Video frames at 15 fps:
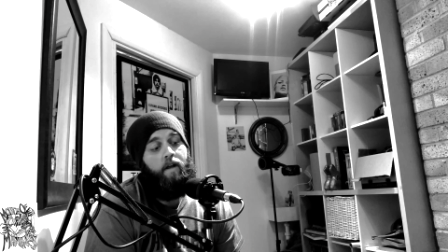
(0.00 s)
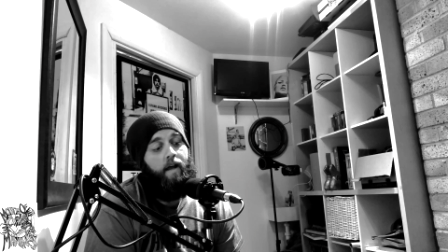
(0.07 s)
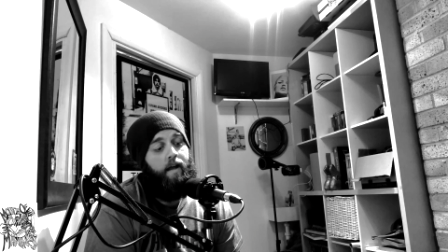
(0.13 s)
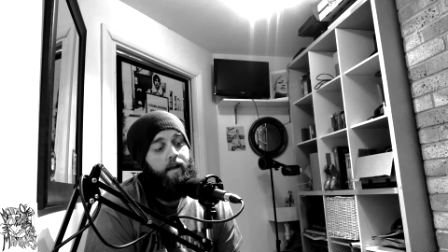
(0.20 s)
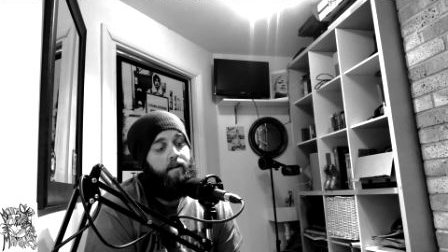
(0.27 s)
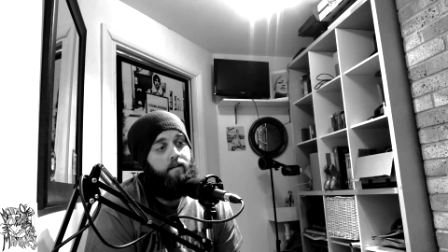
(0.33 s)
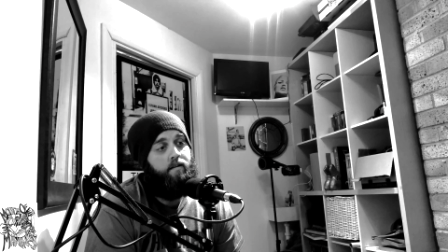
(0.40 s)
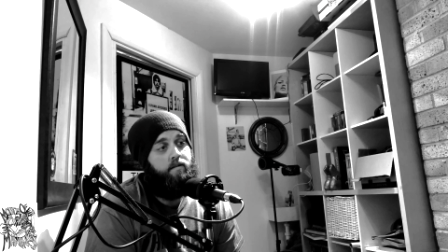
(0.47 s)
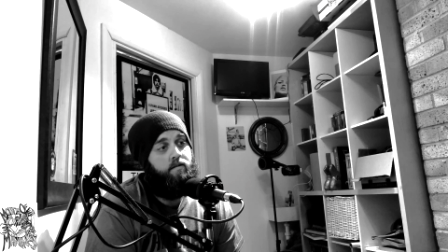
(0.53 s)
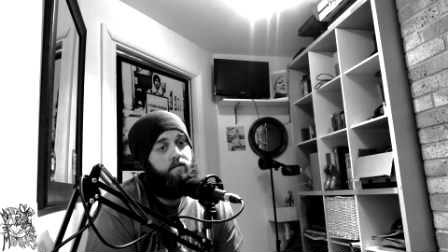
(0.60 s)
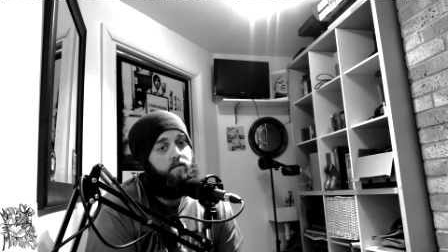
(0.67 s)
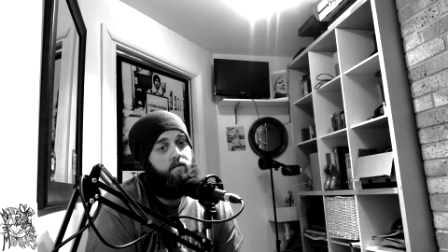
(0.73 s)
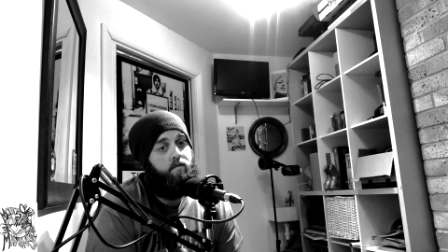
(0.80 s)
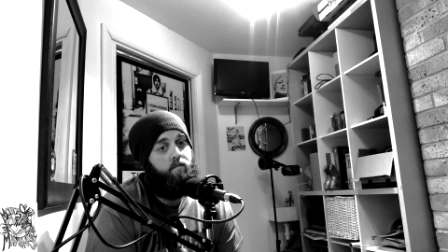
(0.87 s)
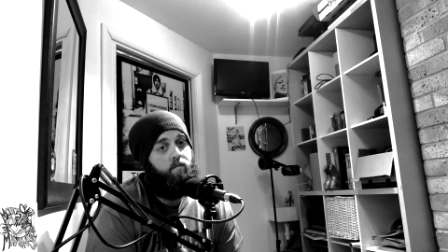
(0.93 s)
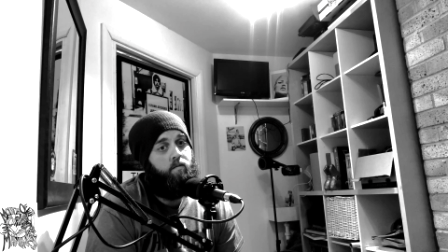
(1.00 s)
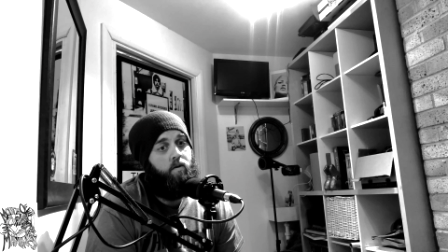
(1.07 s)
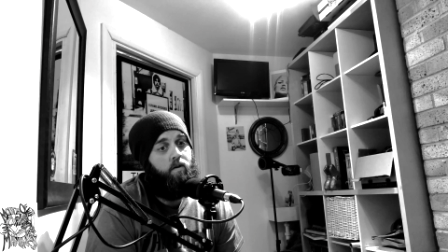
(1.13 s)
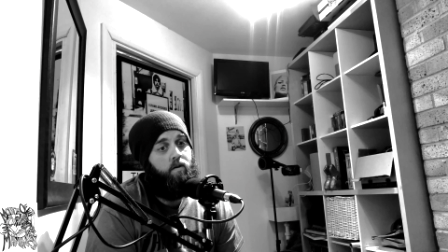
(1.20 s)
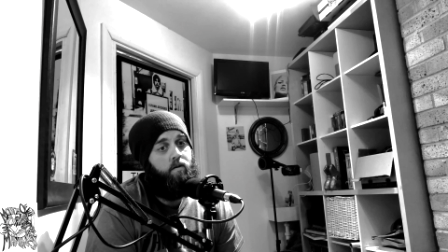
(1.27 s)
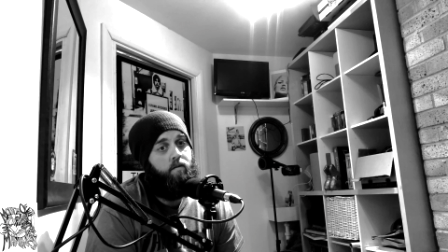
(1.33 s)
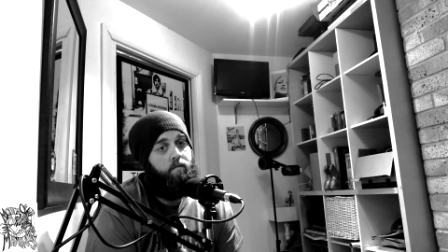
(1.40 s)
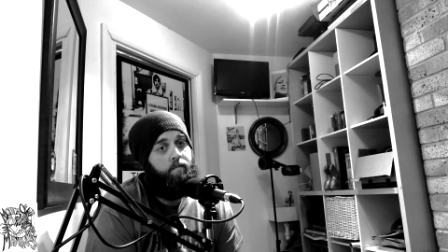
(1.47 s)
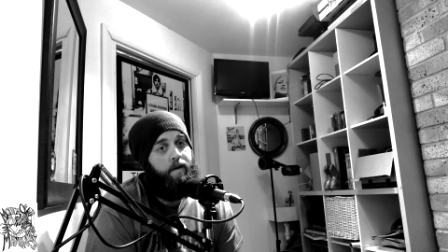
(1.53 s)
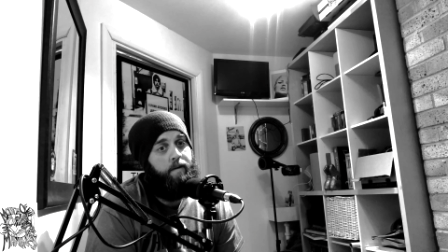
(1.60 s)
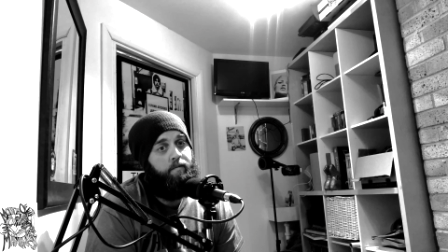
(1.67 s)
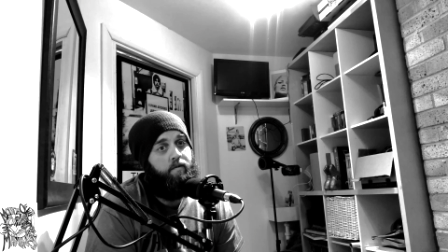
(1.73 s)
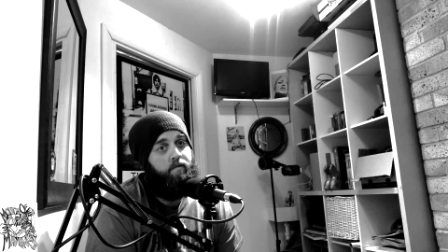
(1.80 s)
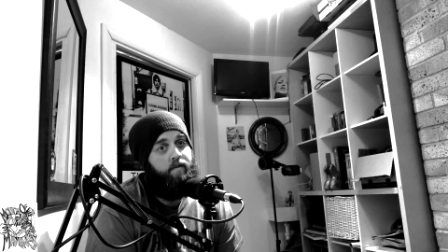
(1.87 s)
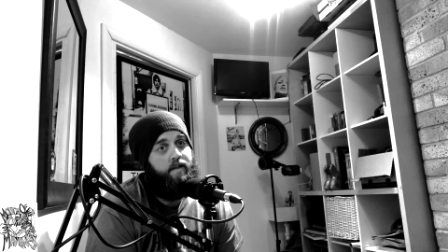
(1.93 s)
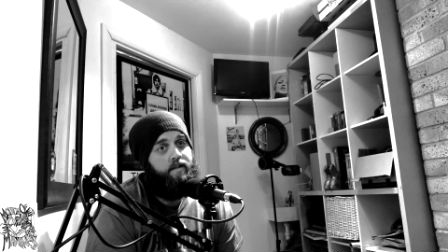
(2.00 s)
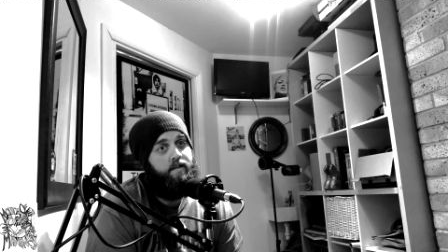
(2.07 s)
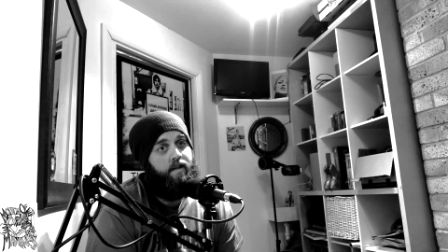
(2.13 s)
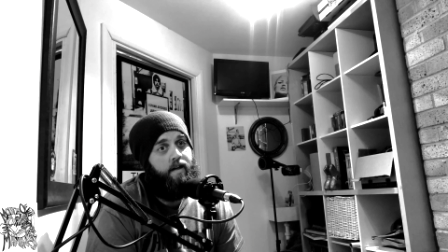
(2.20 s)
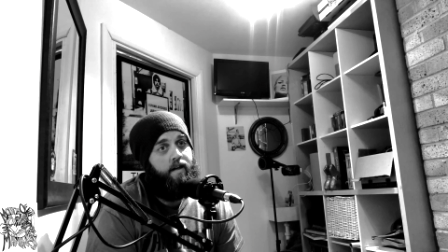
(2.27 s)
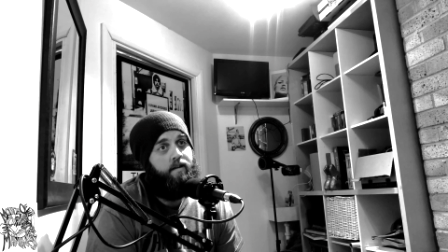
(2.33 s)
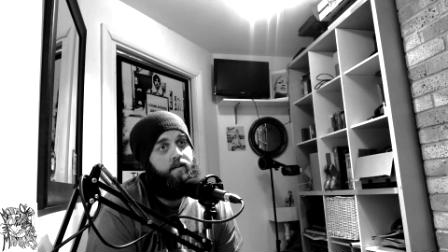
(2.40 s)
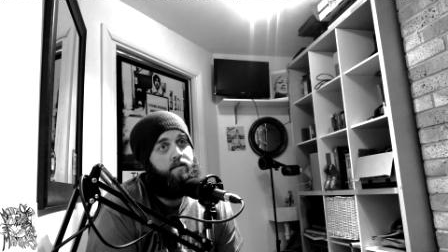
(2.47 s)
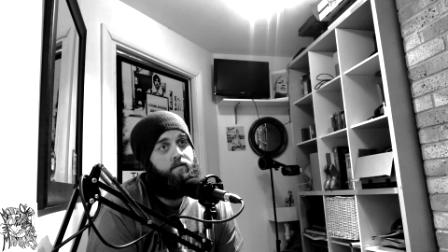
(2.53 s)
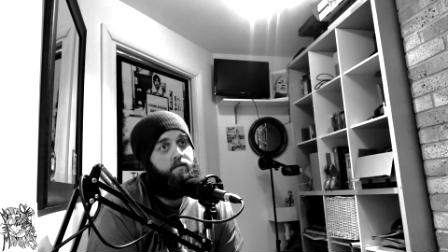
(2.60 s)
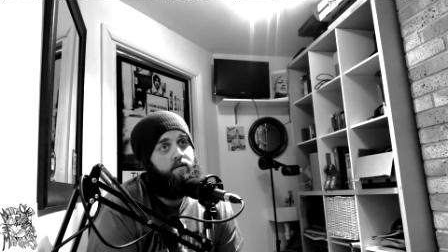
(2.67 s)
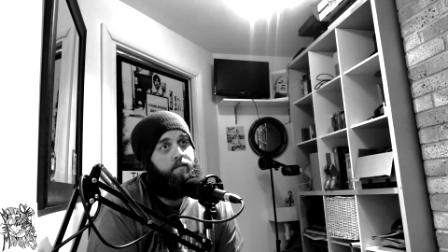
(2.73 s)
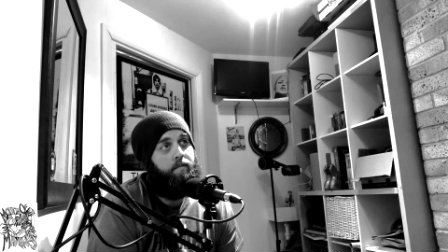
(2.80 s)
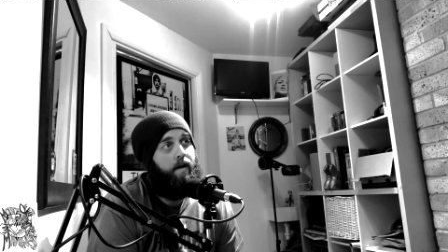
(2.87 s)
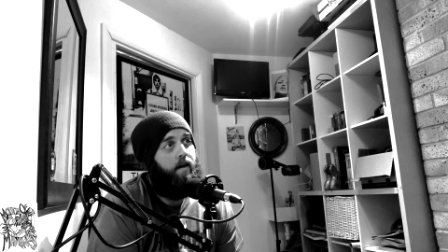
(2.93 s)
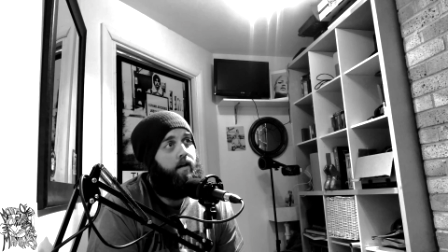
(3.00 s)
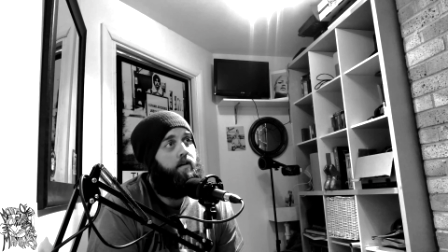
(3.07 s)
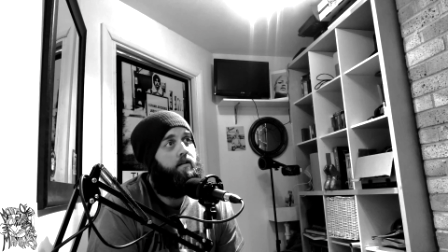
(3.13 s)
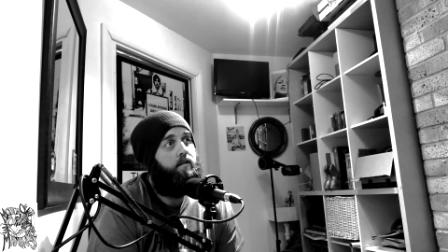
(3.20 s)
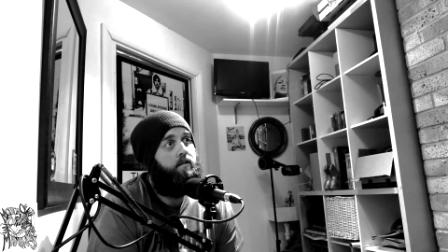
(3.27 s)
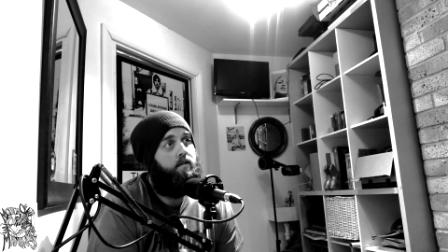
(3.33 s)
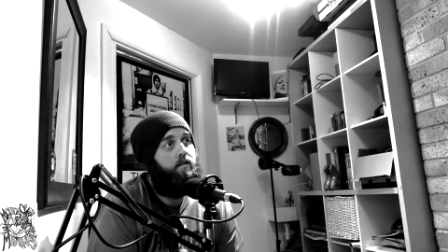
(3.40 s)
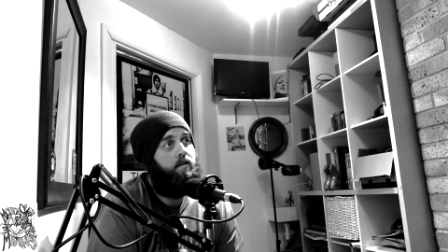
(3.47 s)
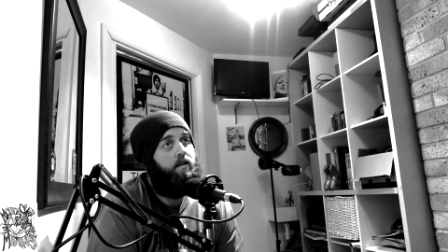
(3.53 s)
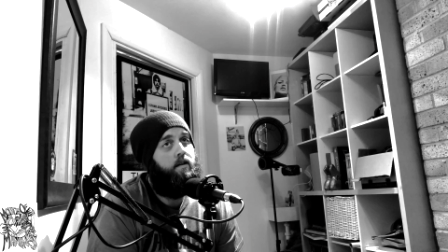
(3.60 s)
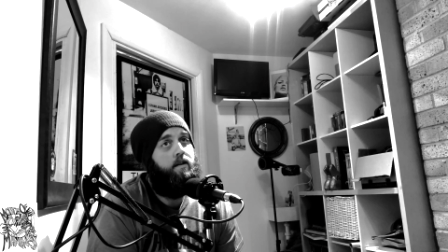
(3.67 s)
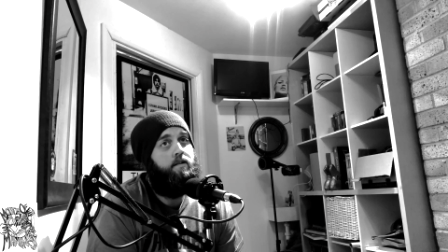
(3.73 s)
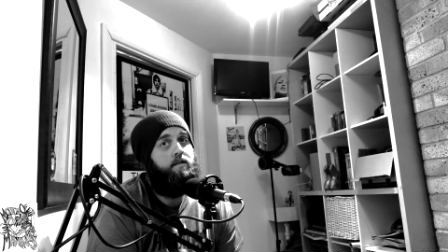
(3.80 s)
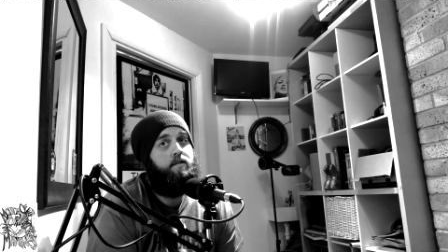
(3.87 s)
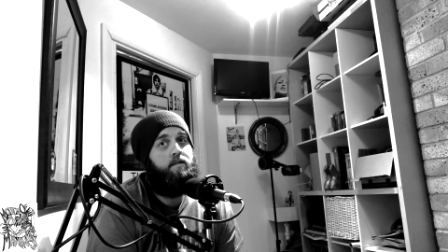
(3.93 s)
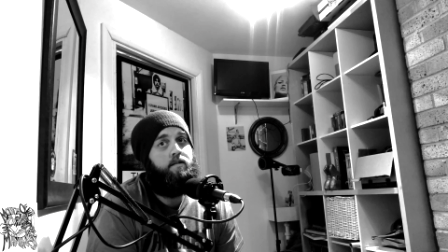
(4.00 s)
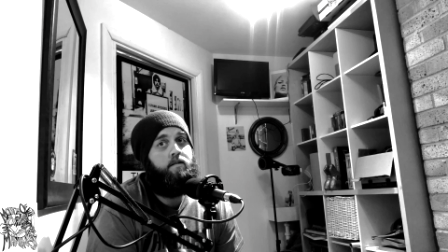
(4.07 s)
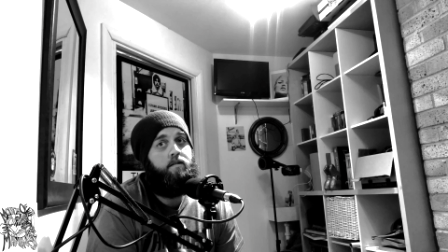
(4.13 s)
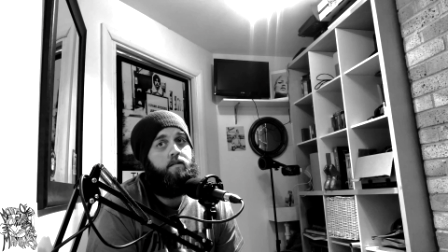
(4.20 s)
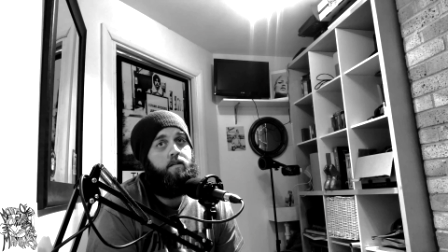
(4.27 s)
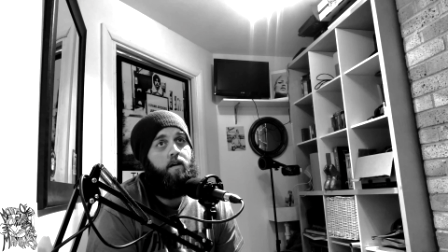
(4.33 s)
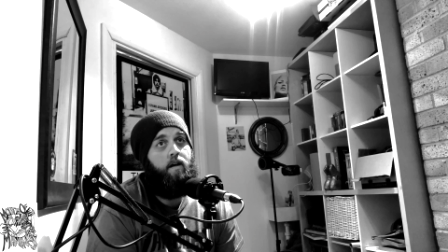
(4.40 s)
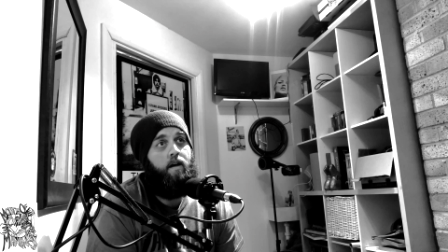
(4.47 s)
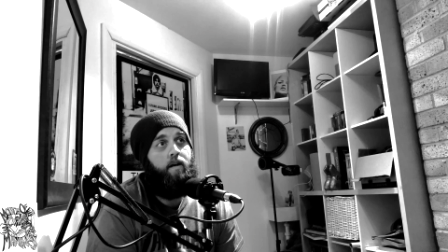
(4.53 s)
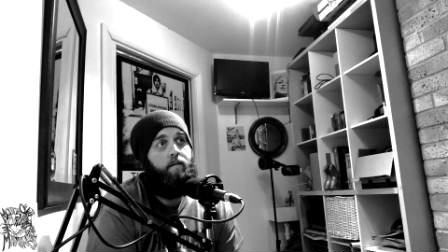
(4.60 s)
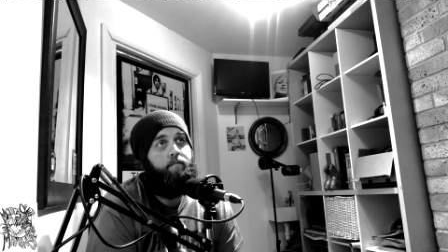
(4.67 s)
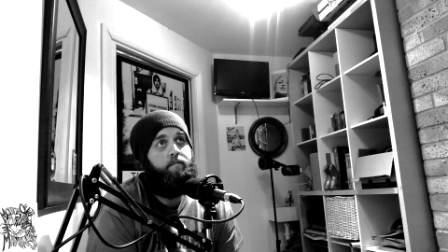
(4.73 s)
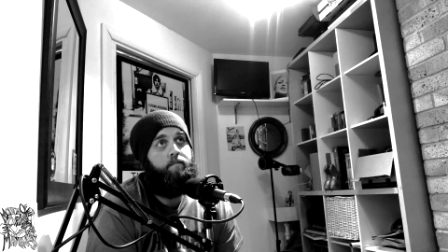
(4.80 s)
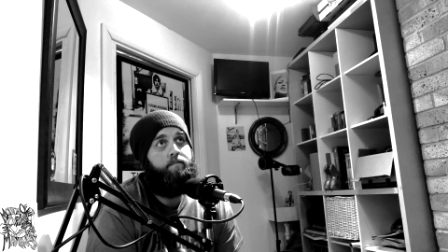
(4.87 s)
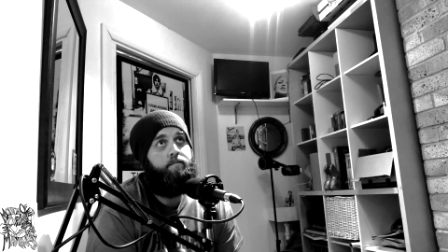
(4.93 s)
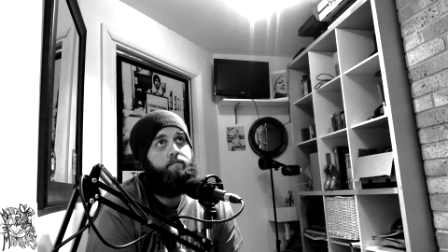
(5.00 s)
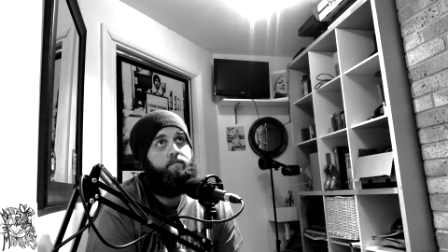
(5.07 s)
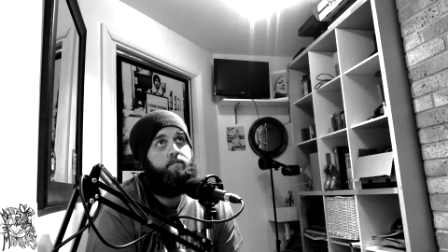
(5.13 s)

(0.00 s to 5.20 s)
and what people are reaching out to us about is the